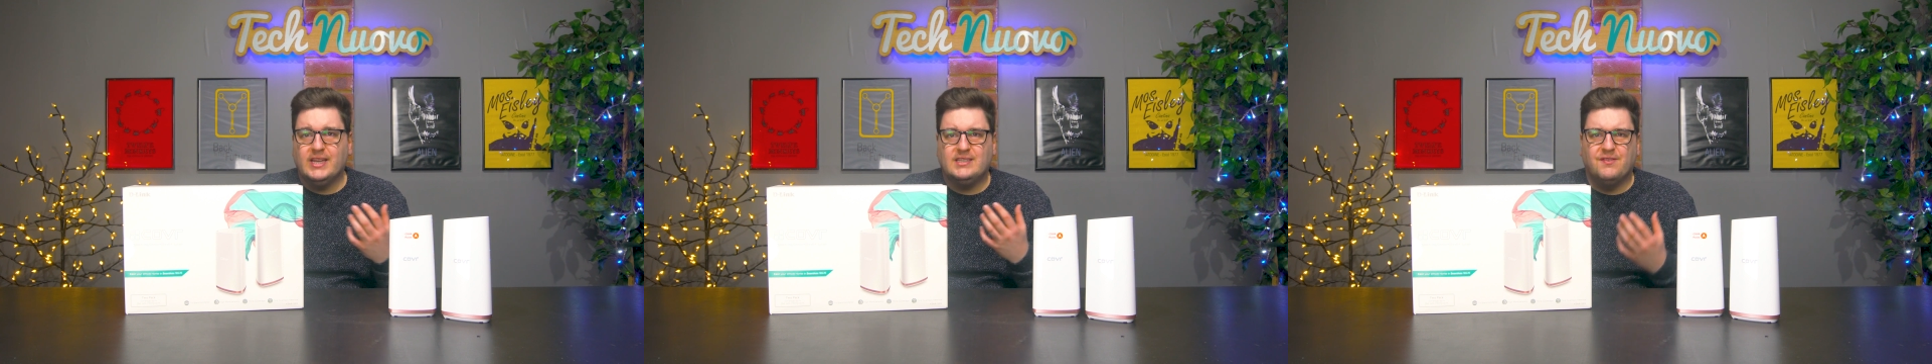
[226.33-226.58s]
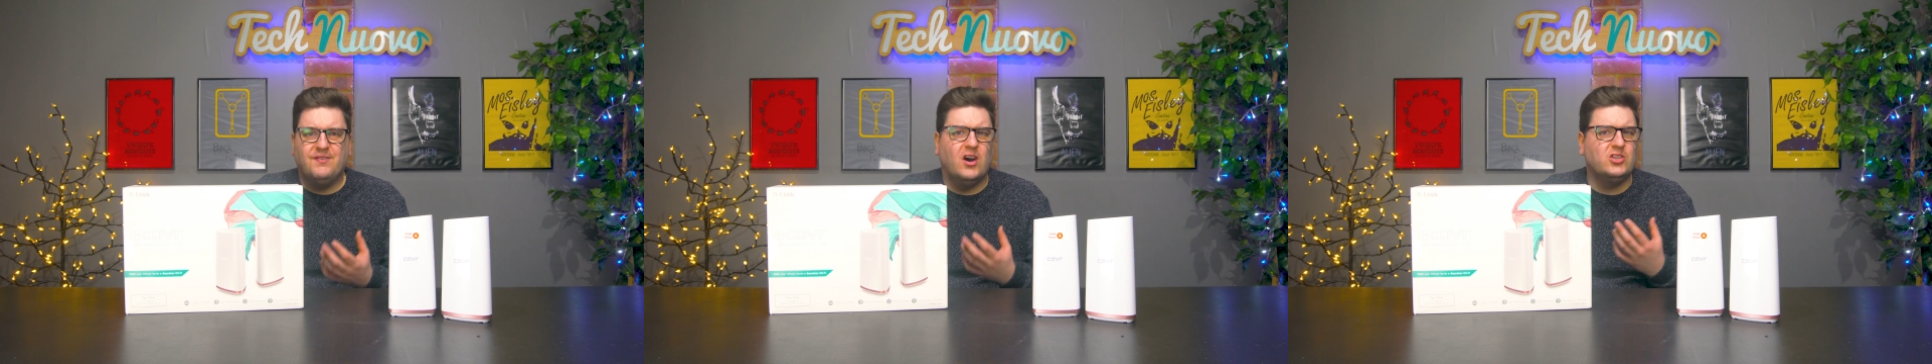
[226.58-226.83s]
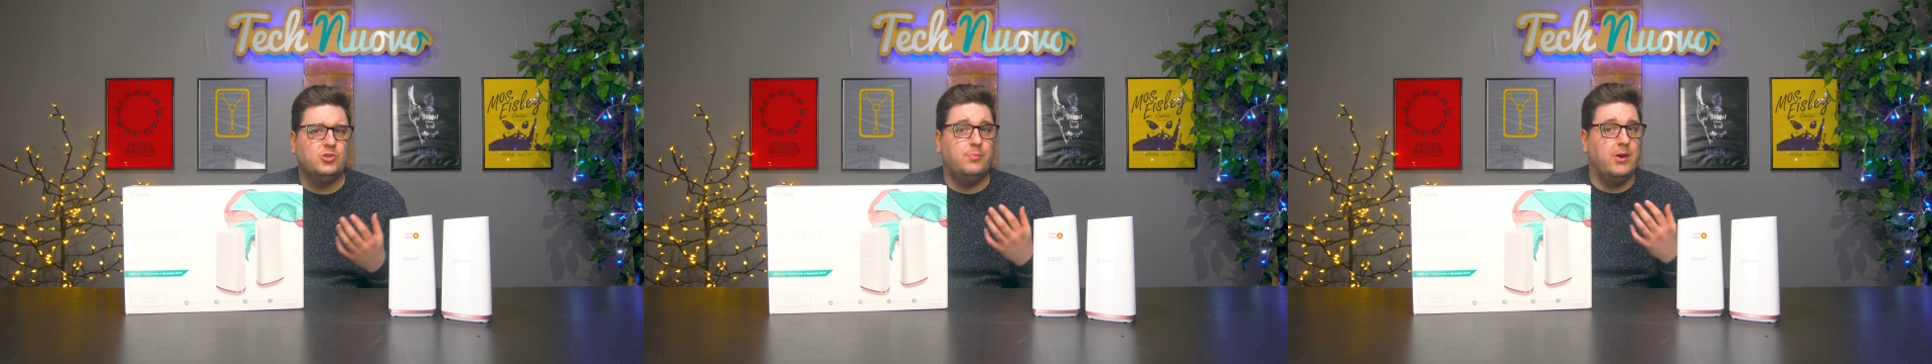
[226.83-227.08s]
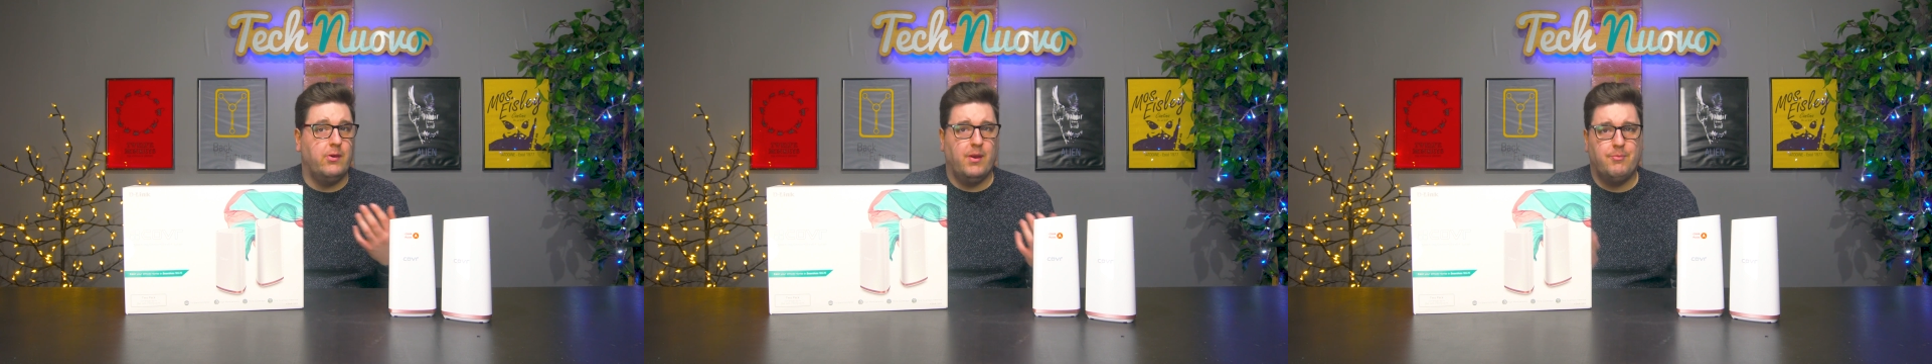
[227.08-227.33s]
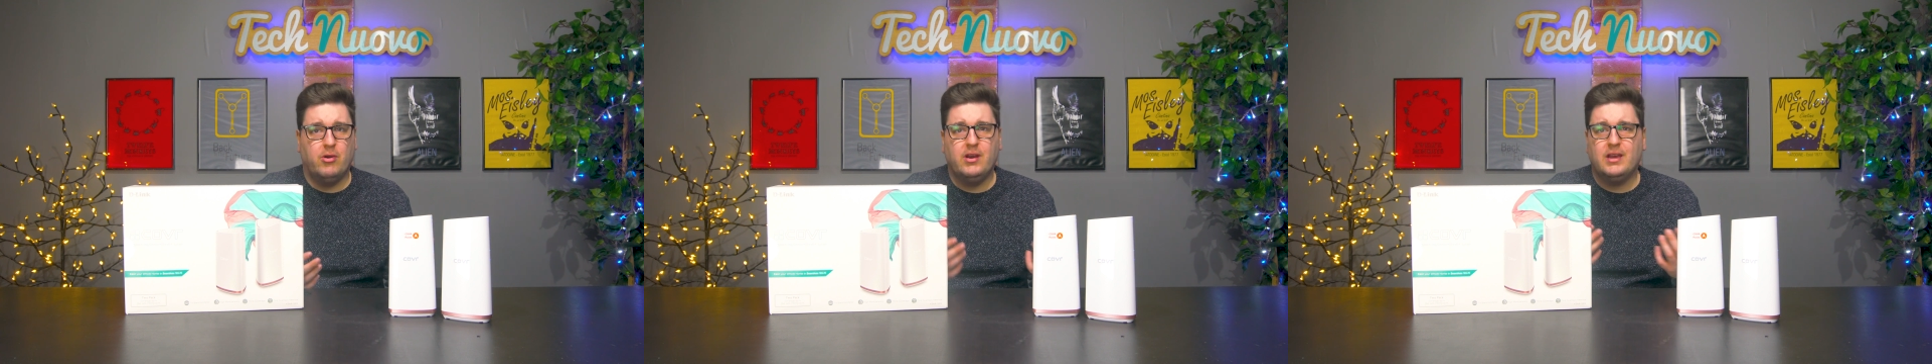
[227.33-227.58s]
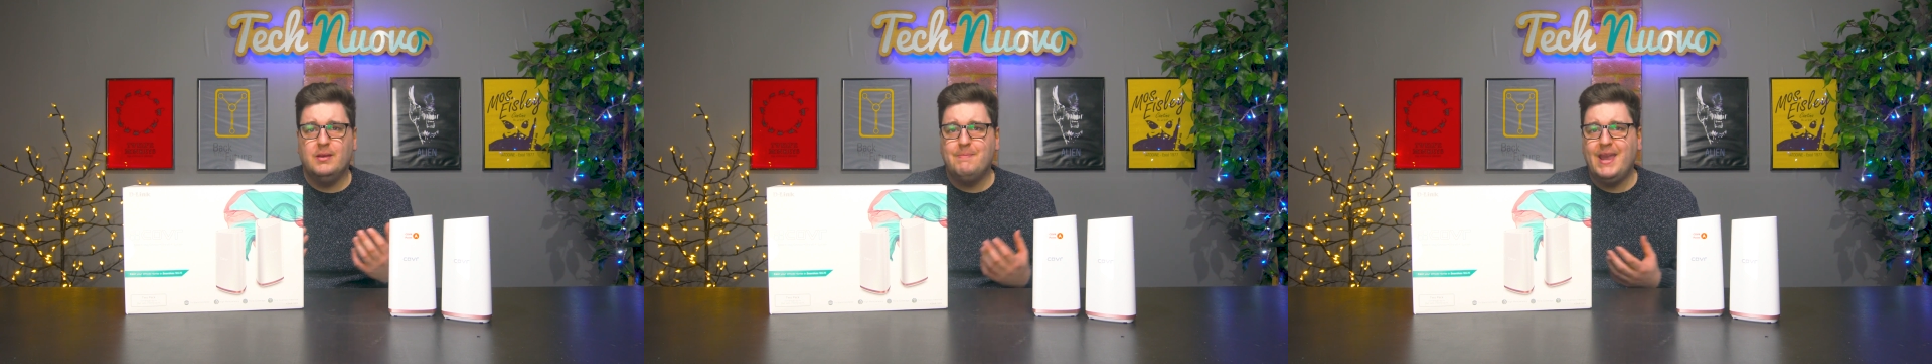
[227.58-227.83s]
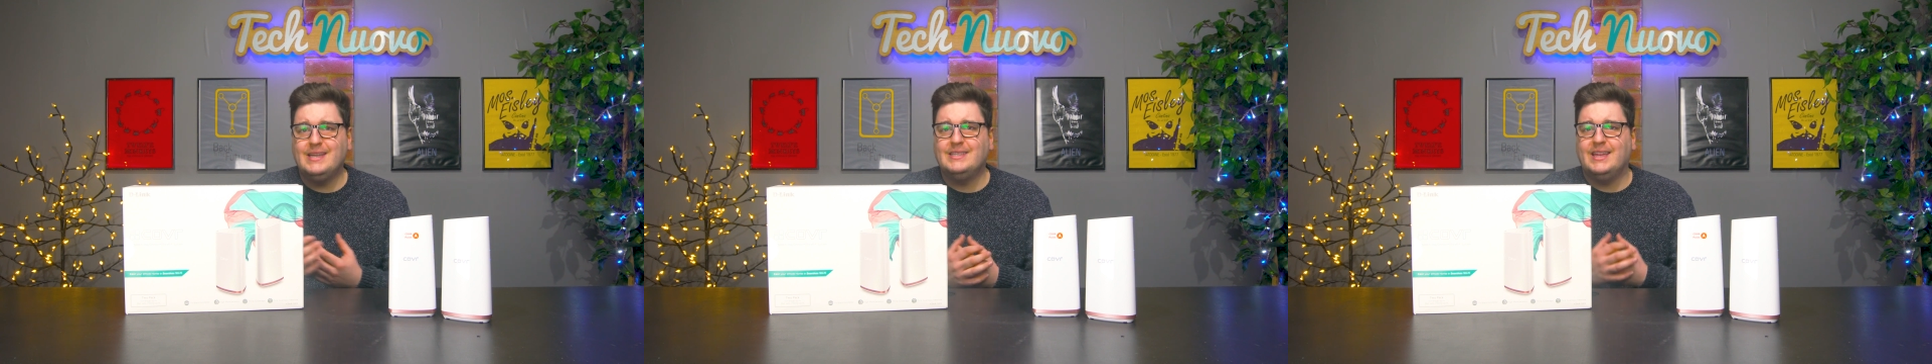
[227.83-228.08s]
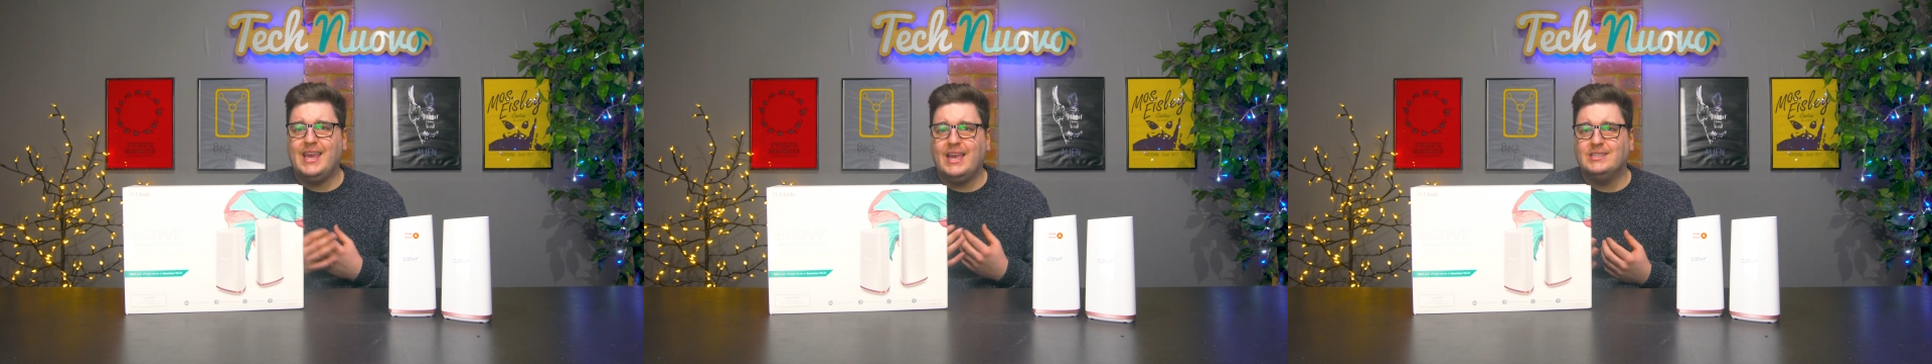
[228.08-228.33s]
It's a far superior product compared
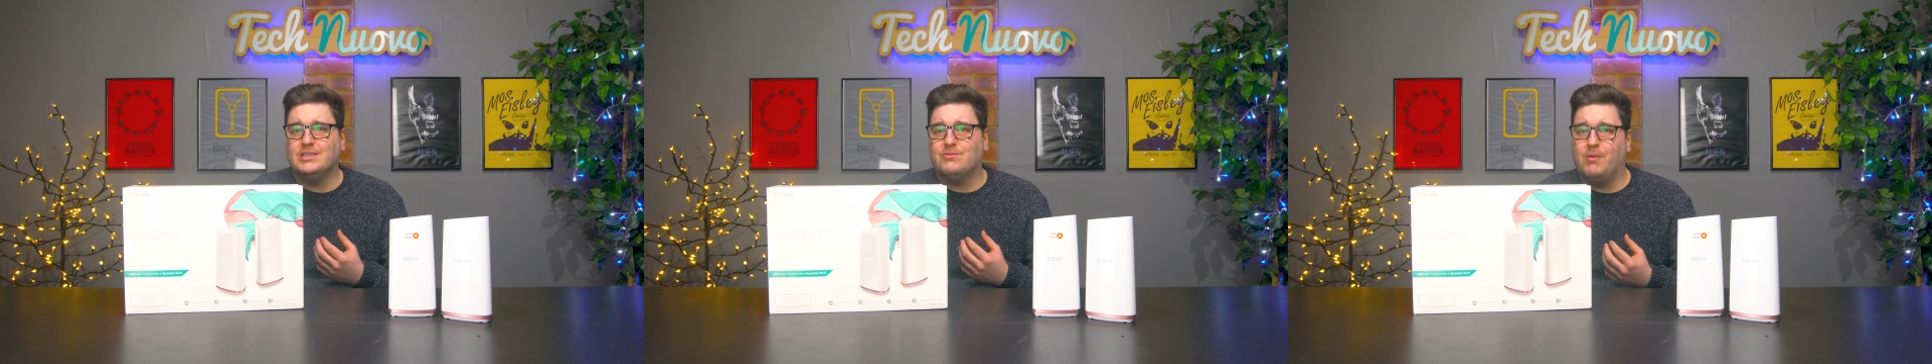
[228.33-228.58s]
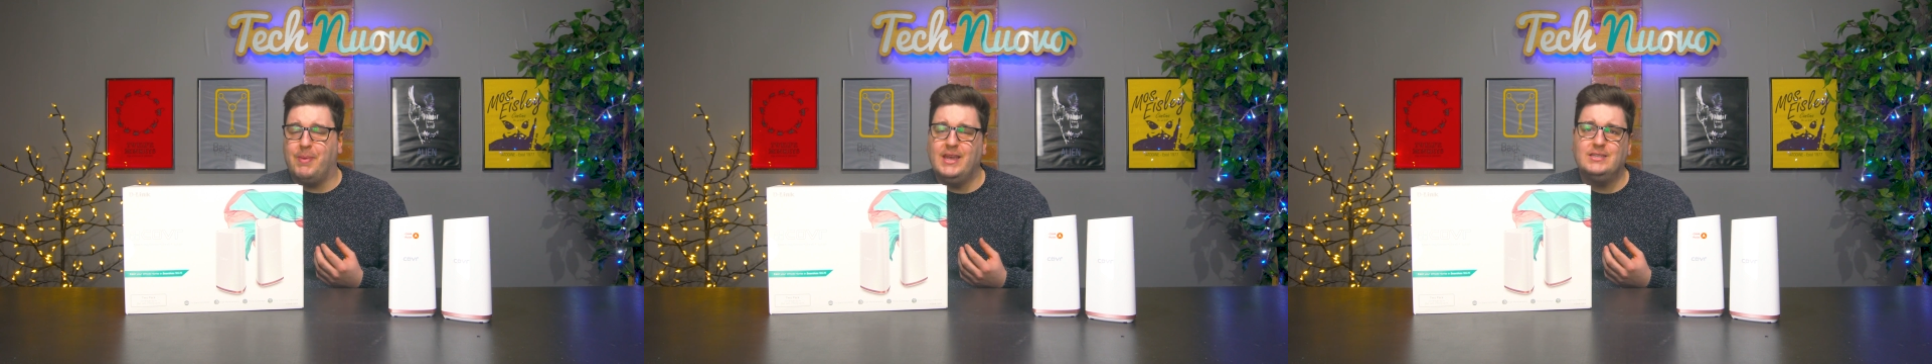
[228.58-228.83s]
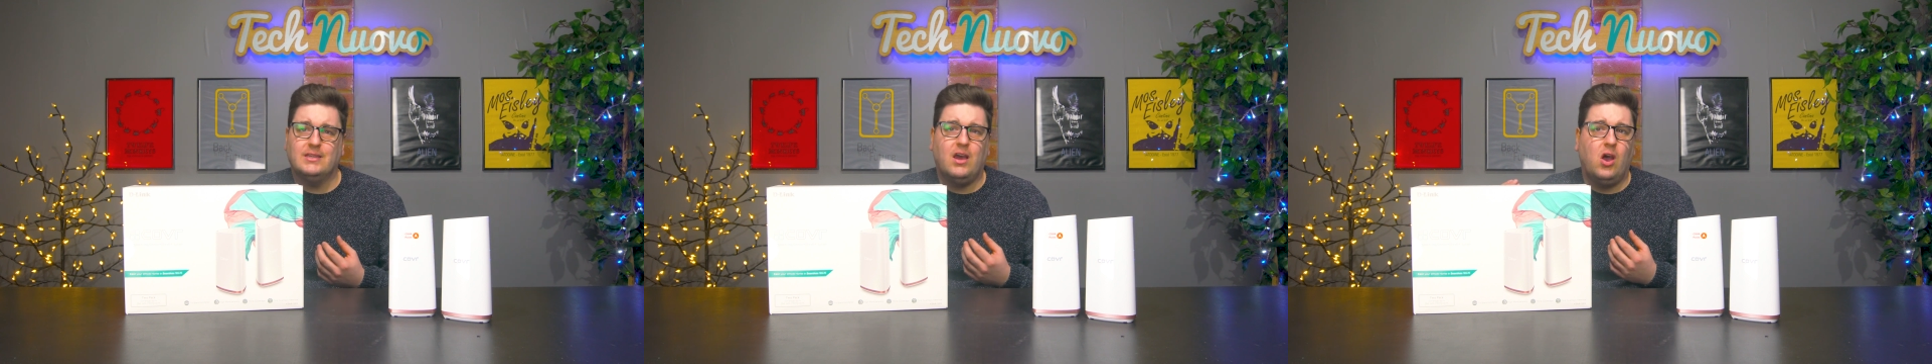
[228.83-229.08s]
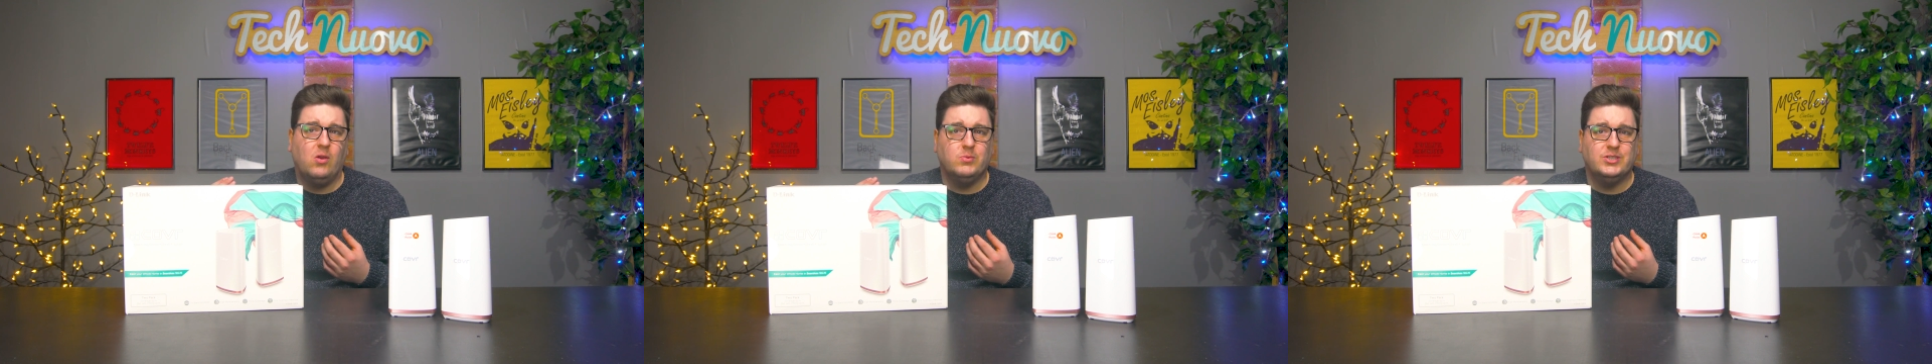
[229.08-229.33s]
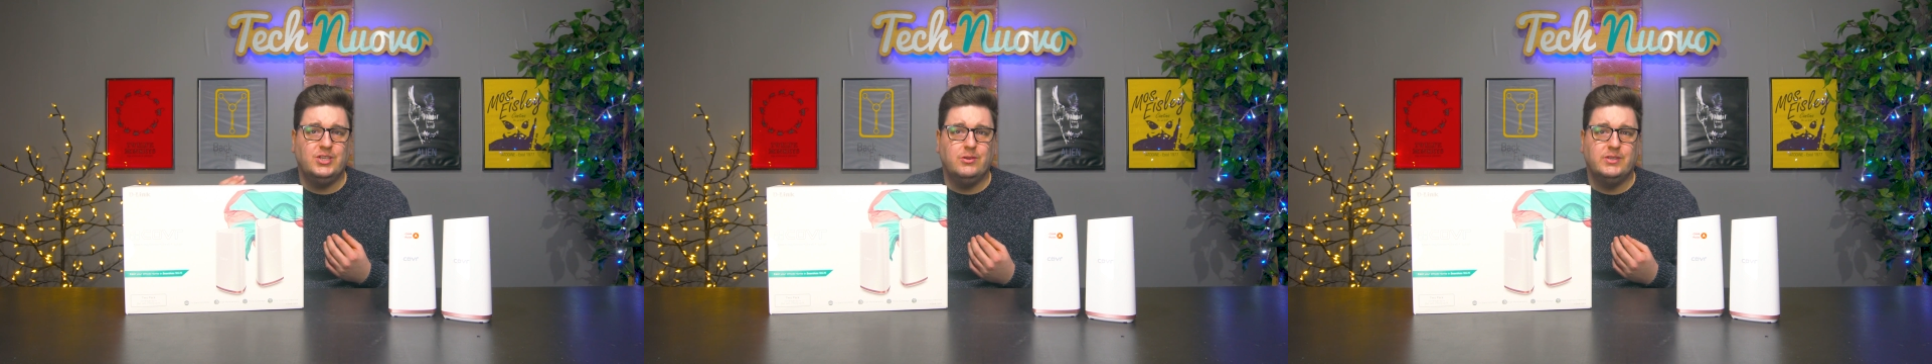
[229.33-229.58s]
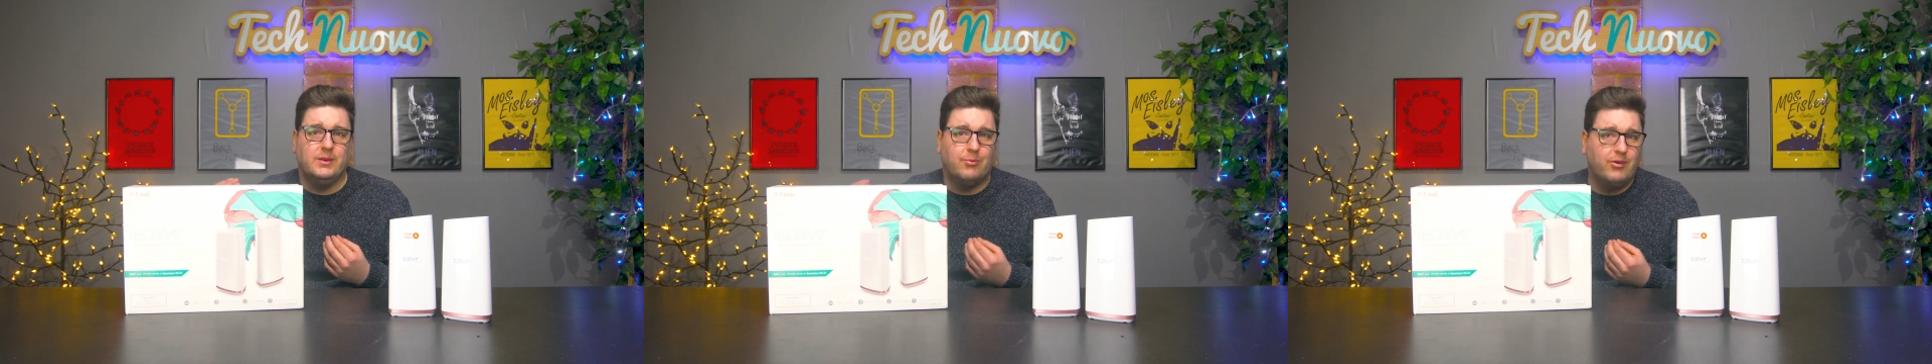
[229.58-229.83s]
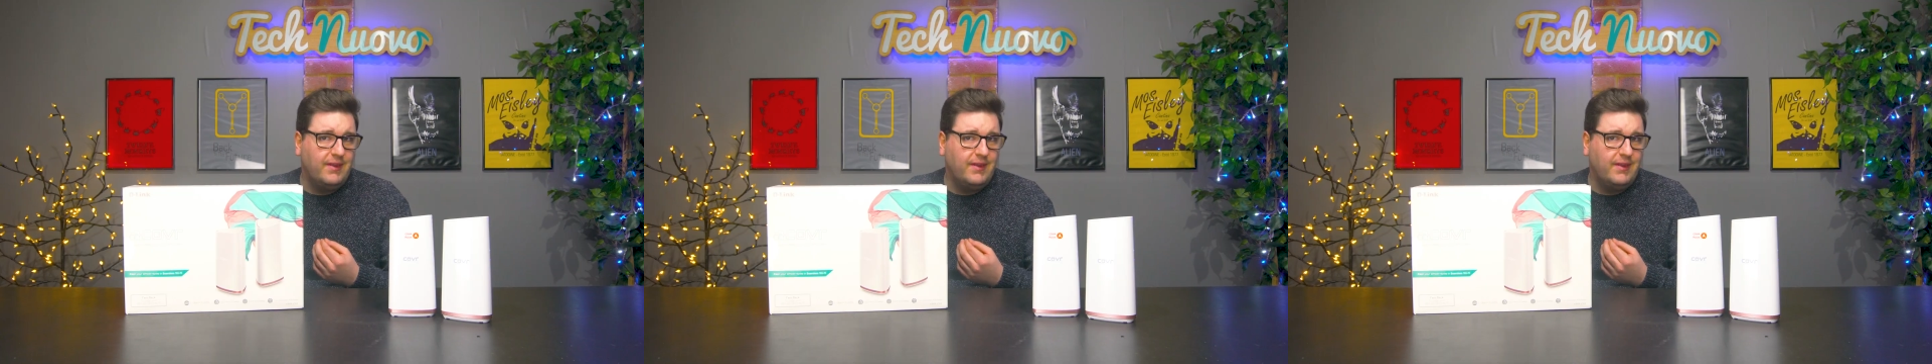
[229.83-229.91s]
to the Asus repeater that I was using